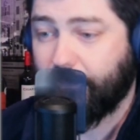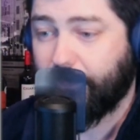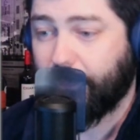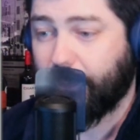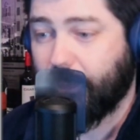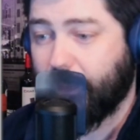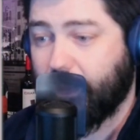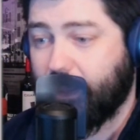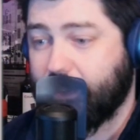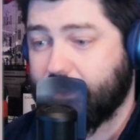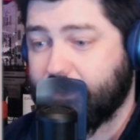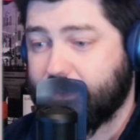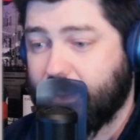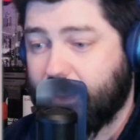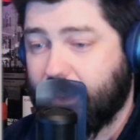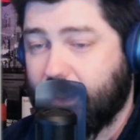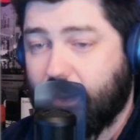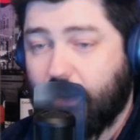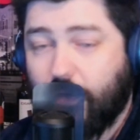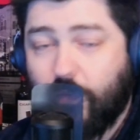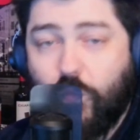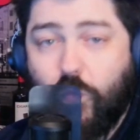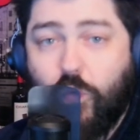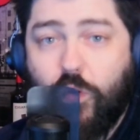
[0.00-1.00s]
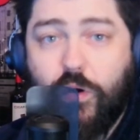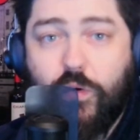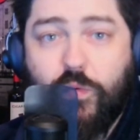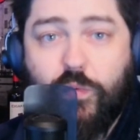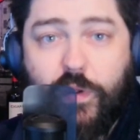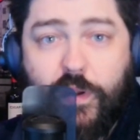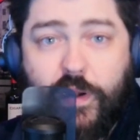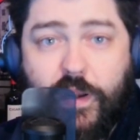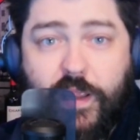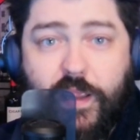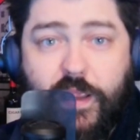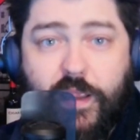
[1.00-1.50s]
He's an
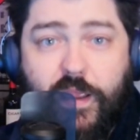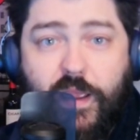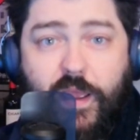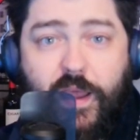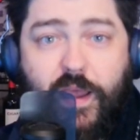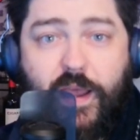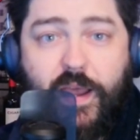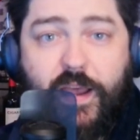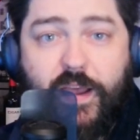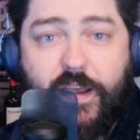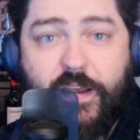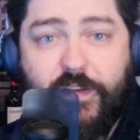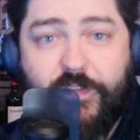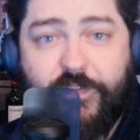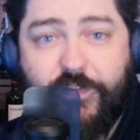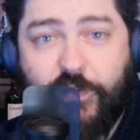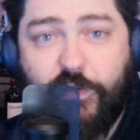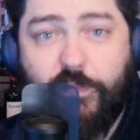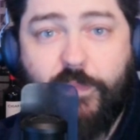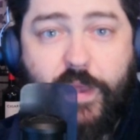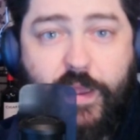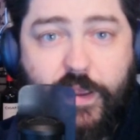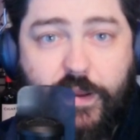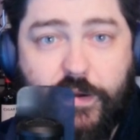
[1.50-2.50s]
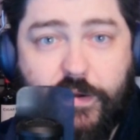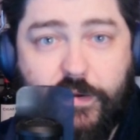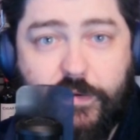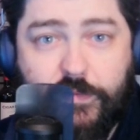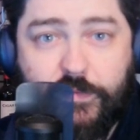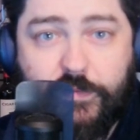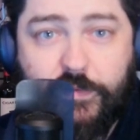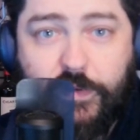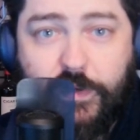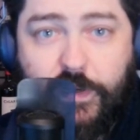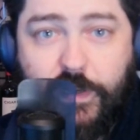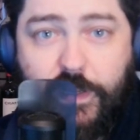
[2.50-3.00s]
award-winning filmmaker.
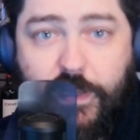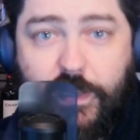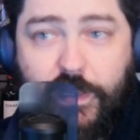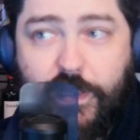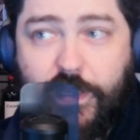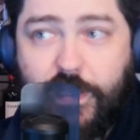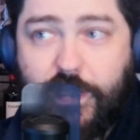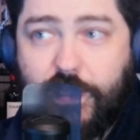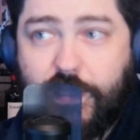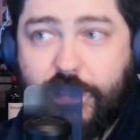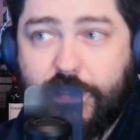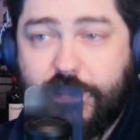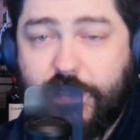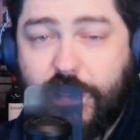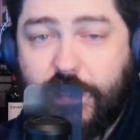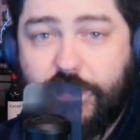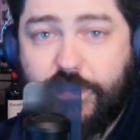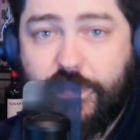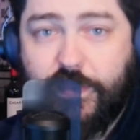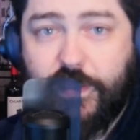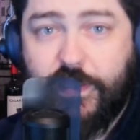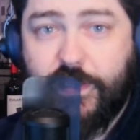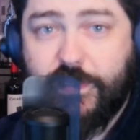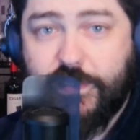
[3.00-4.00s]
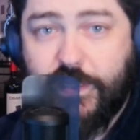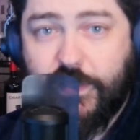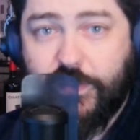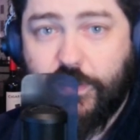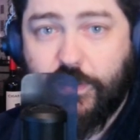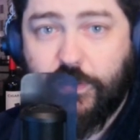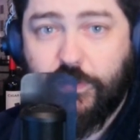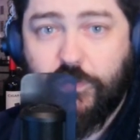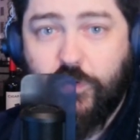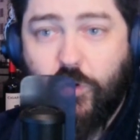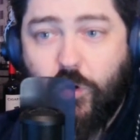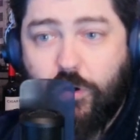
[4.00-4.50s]
He's got
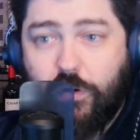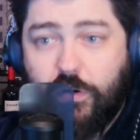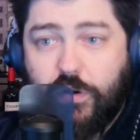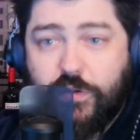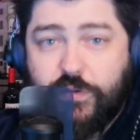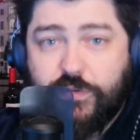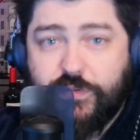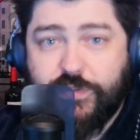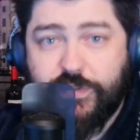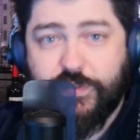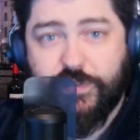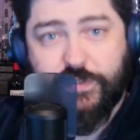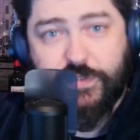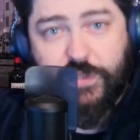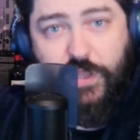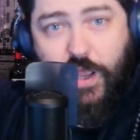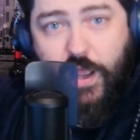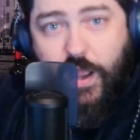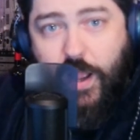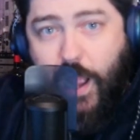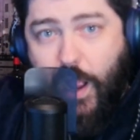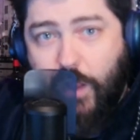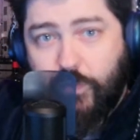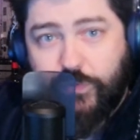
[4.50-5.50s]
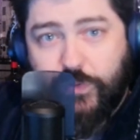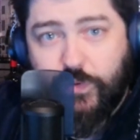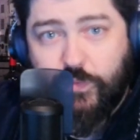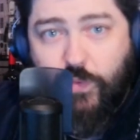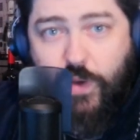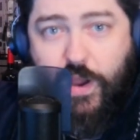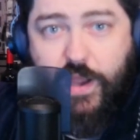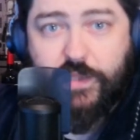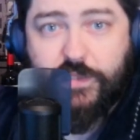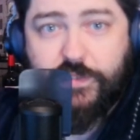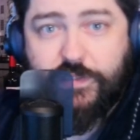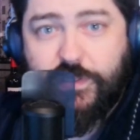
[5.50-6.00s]
the laurels out the
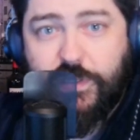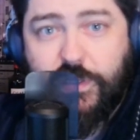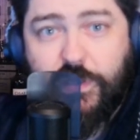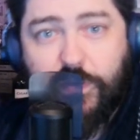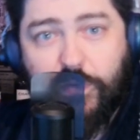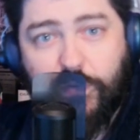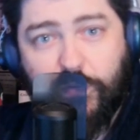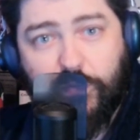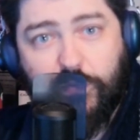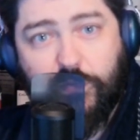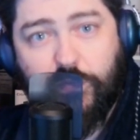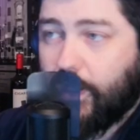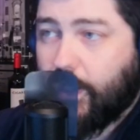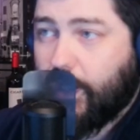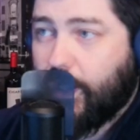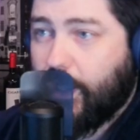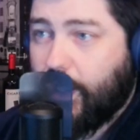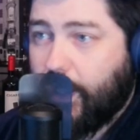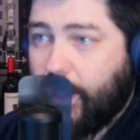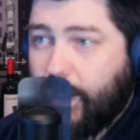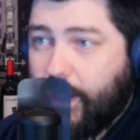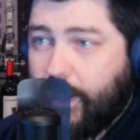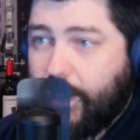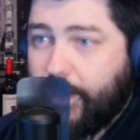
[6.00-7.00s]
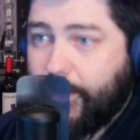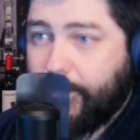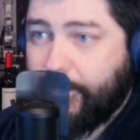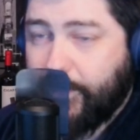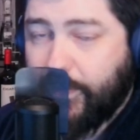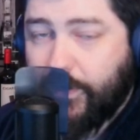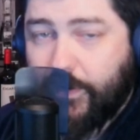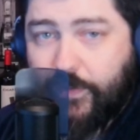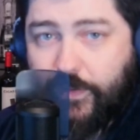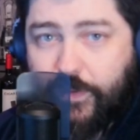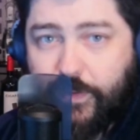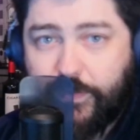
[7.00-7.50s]
wazoo. You
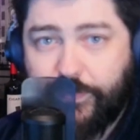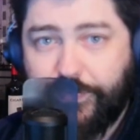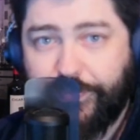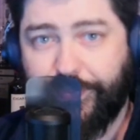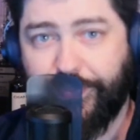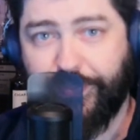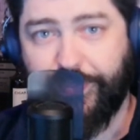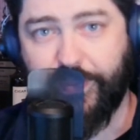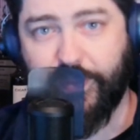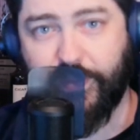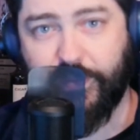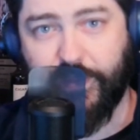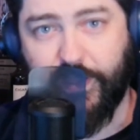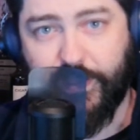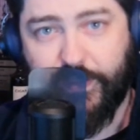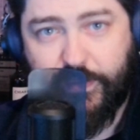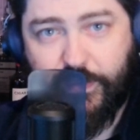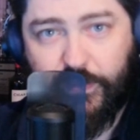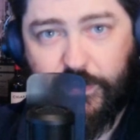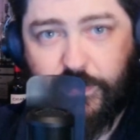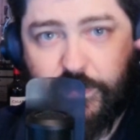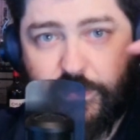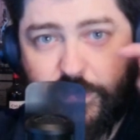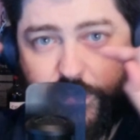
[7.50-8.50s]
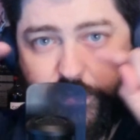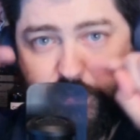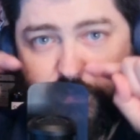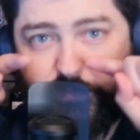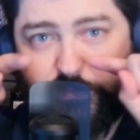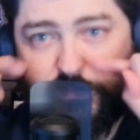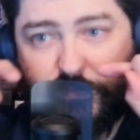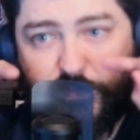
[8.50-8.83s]
know, the little